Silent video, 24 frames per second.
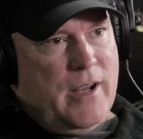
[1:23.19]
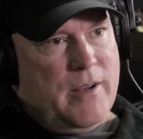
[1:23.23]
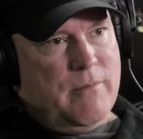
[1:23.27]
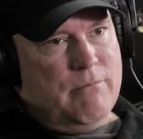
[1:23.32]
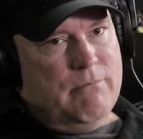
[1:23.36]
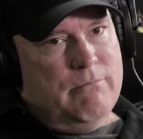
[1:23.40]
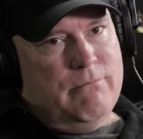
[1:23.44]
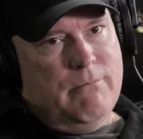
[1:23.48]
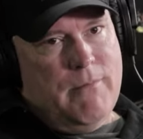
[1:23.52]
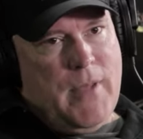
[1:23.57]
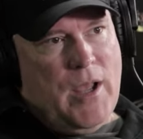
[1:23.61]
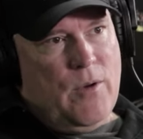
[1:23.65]
I
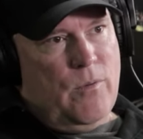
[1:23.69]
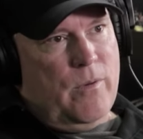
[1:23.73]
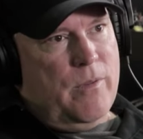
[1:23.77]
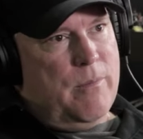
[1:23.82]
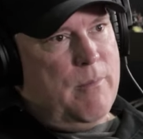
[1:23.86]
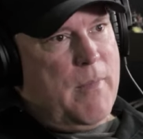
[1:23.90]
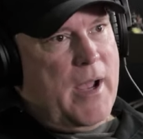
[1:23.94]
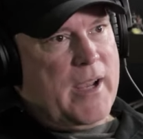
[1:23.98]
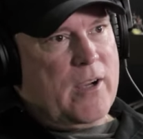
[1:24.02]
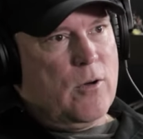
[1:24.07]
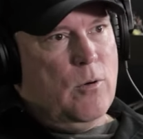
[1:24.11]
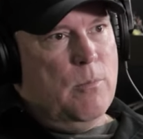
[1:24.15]
met
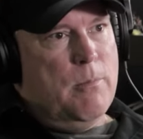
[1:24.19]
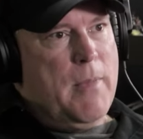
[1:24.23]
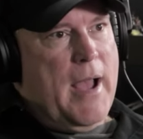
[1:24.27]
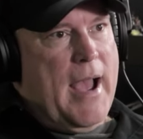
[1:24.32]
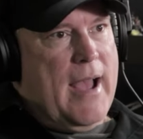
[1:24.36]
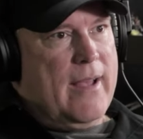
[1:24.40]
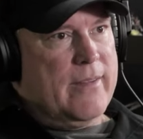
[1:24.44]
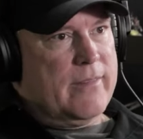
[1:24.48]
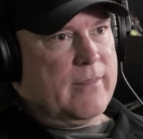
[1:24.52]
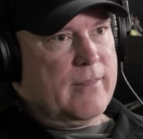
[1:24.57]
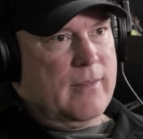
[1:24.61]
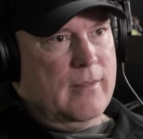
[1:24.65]
with Michael
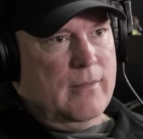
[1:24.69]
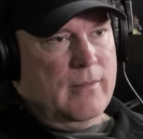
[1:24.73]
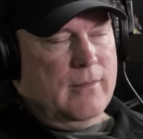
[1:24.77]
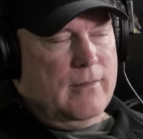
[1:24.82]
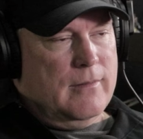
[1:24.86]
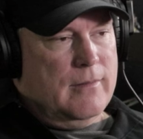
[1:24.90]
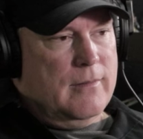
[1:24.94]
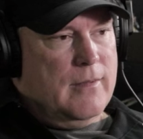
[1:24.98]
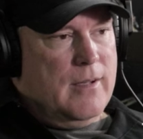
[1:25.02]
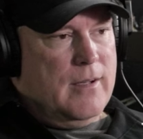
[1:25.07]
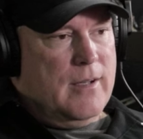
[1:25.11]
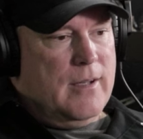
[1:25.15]
Bask
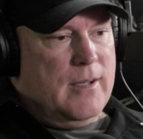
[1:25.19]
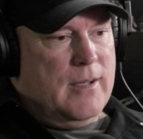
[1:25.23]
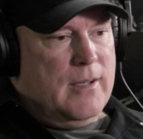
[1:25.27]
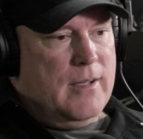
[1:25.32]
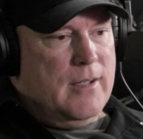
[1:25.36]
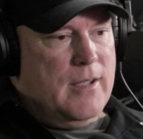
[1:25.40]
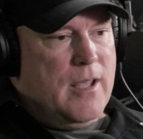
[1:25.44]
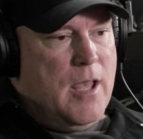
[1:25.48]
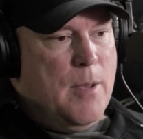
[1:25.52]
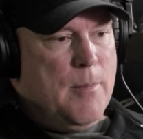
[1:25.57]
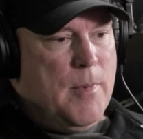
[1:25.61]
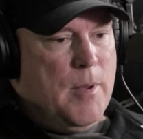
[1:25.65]
and
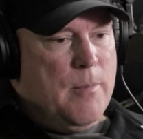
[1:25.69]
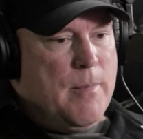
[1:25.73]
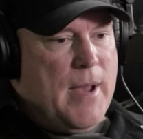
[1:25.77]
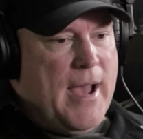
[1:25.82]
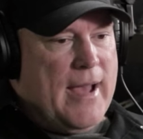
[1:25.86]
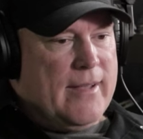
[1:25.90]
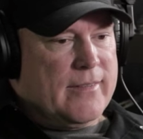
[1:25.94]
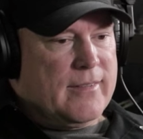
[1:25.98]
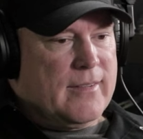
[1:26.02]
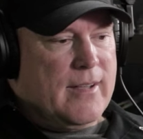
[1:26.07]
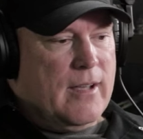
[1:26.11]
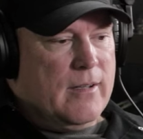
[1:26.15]
Emma
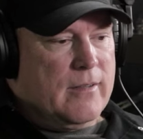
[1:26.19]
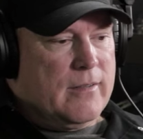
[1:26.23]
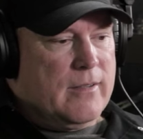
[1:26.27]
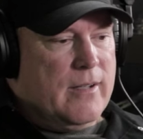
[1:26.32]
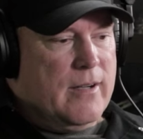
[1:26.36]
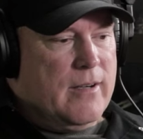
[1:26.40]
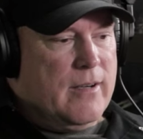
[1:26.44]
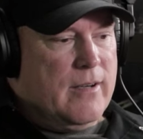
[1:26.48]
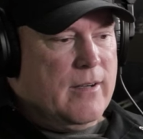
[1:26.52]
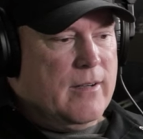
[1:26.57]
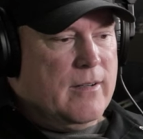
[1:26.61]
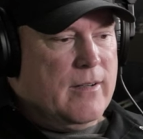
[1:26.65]
Bask out
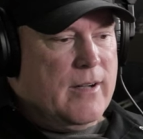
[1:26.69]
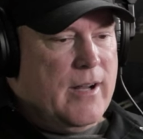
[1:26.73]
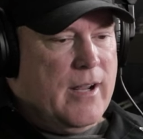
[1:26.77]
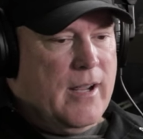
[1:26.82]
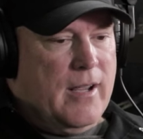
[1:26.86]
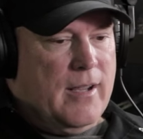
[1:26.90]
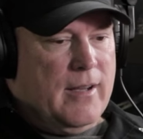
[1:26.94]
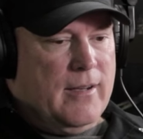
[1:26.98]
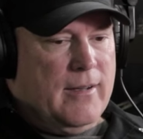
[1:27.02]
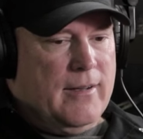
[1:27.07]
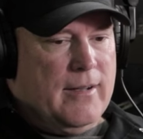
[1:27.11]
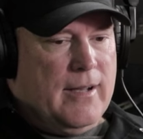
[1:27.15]
there,
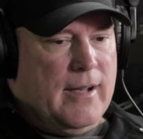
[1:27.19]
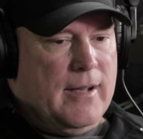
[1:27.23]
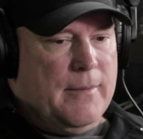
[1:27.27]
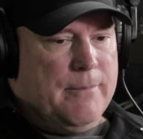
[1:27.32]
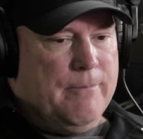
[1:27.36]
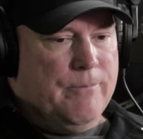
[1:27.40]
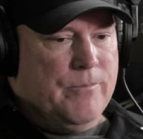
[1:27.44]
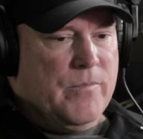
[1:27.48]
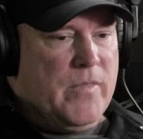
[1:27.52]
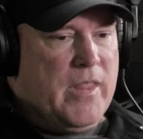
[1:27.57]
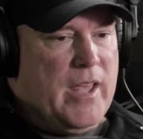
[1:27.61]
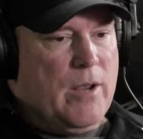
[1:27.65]

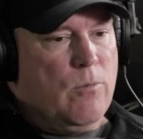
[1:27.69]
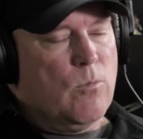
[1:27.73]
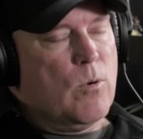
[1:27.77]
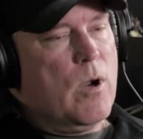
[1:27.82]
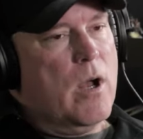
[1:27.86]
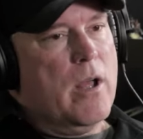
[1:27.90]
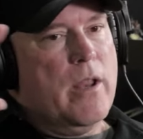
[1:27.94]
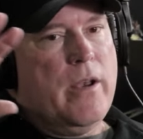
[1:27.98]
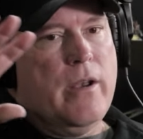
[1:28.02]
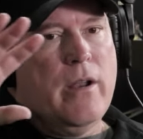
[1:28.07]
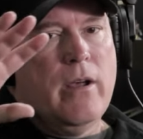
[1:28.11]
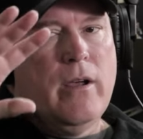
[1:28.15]
and they
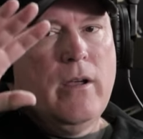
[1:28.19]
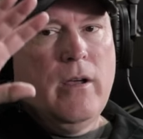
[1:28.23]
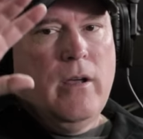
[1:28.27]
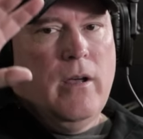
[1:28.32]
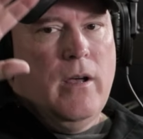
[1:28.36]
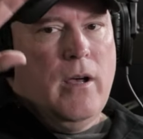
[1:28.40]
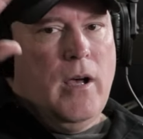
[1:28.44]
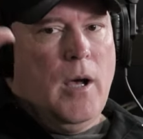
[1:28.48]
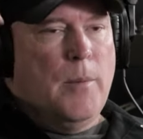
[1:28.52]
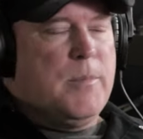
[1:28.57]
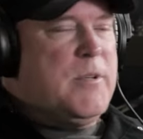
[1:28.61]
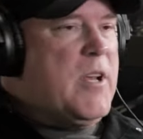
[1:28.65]
run
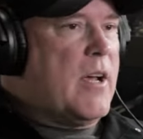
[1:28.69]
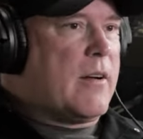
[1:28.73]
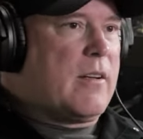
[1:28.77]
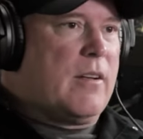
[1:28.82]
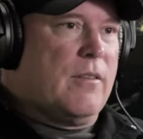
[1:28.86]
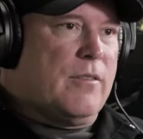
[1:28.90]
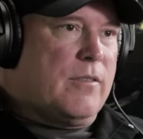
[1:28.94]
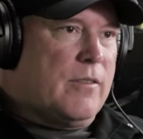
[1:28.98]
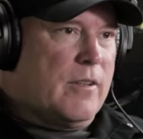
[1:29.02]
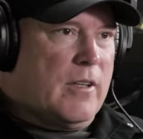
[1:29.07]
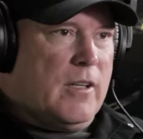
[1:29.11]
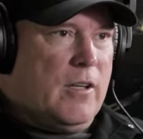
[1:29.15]

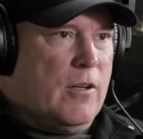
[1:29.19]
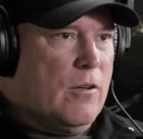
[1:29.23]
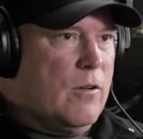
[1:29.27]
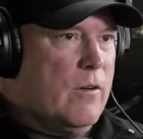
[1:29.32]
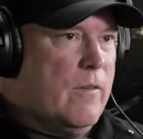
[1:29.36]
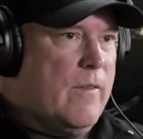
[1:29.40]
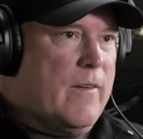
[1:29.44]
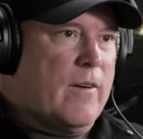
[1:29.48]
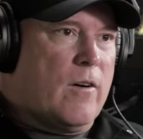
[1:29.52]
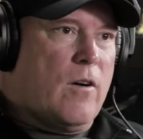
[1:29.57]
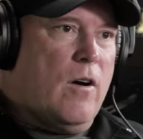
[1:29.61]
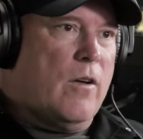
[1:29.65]
Objective
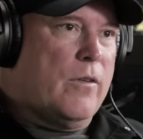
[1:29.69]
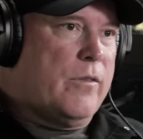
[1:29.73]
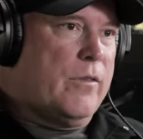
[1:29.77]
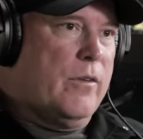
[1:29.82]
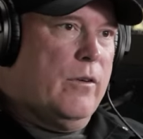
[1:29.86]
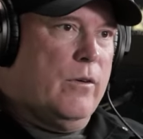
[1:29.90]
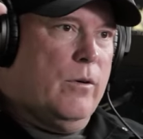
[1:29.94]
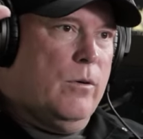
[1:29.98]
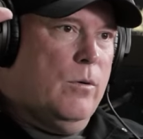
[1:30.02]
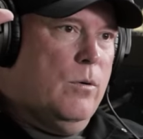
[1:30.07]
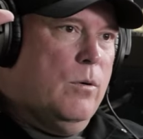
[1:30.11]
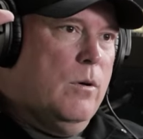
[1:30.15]
Secured. They're
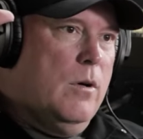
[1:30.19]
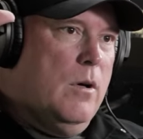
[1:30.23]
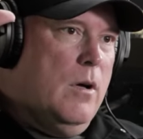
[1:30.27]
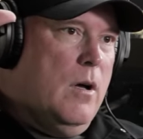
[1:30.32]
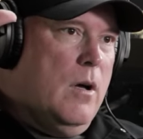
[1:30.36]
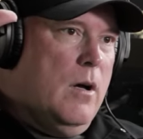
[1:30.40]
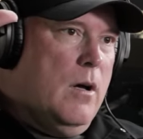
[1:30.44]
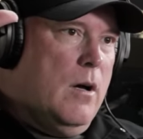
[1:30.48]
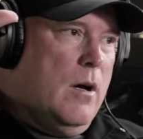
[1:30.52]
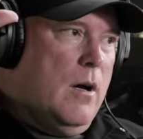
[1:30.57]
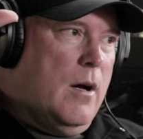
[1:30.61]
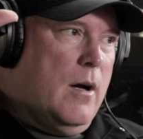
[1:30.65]
also
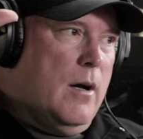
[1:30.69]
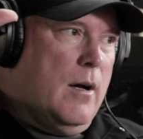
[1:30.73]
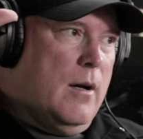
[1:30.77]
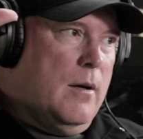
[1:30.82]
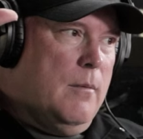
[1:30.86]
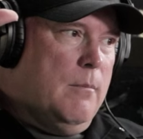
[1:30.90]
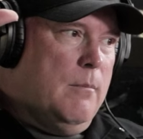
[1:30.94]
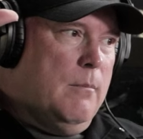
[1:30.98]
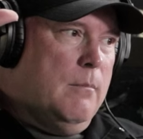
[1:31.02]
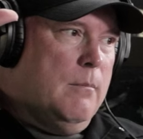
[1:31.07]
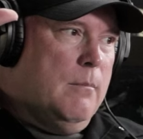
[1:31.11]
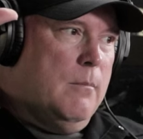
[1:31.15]

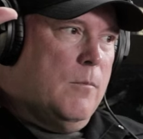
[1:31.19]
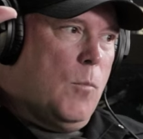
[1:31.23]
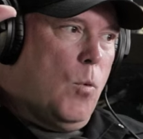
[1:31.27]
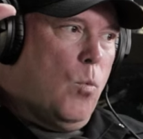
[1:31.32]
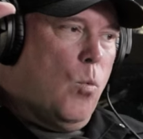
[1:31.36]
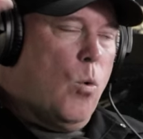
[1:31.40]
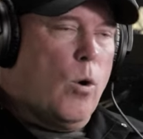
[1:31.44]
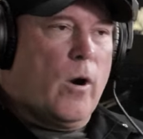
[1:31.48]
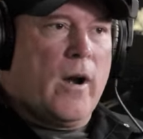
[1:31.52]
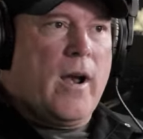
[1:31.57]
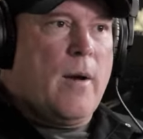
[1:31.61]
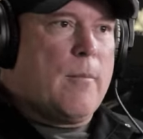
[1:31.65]

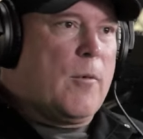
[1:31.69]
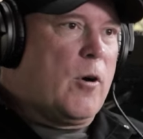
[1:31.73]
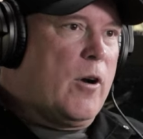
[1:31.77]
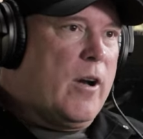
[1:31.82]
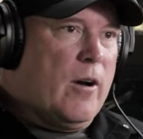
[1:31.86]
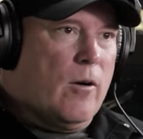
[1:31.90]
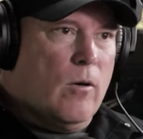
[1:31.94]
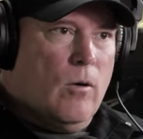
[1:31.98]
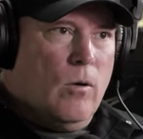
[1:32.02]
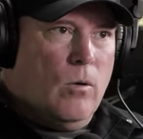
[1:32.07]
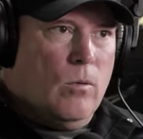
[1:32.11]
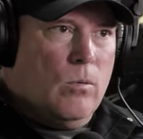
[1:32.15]
Warhammer
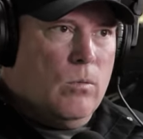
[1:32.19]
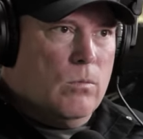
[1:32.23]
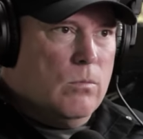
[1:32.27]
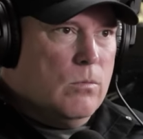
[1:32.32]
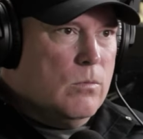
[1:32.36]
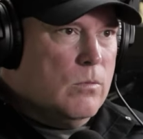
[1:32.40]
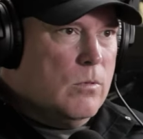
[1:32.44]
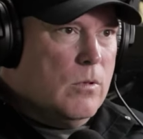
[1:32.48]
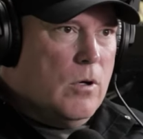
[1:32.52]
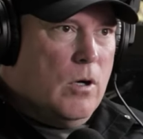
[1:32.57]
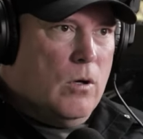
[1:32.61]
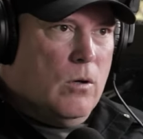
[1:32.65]
Hero
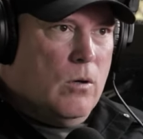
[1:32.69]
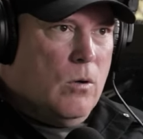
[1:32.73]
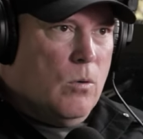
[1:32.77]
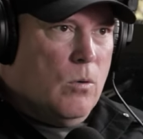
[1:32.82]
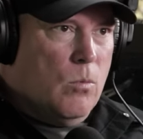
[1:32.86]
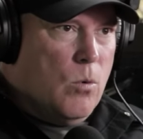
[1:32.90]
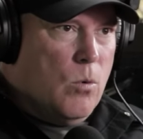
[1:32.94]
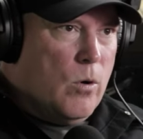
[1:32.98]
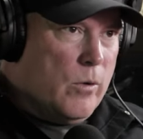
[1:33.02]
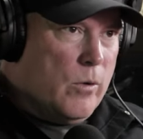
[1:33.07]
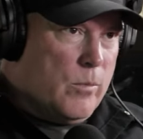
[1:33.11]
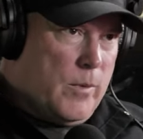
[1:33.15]

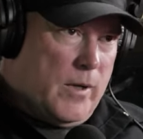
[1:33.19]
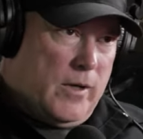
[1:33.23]
Award